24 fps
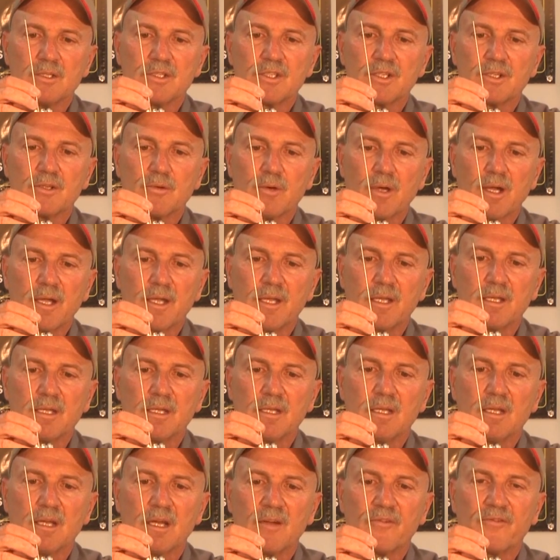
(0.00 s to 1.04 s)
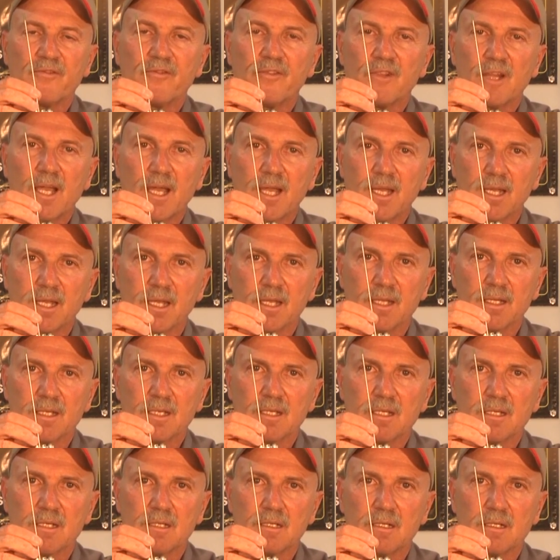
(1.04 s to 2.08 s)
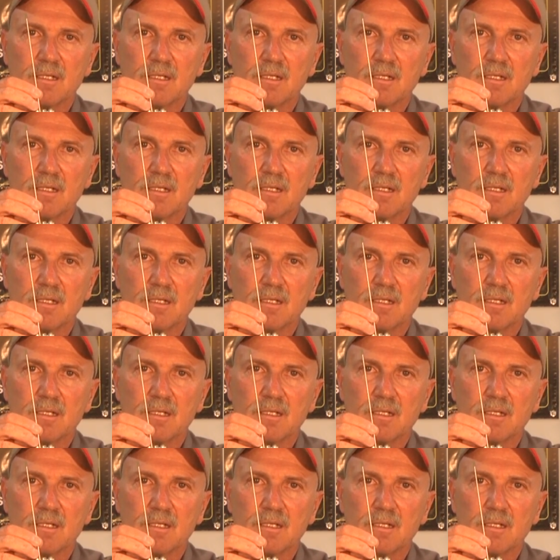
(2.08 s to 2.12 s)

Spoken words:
to grind a flat end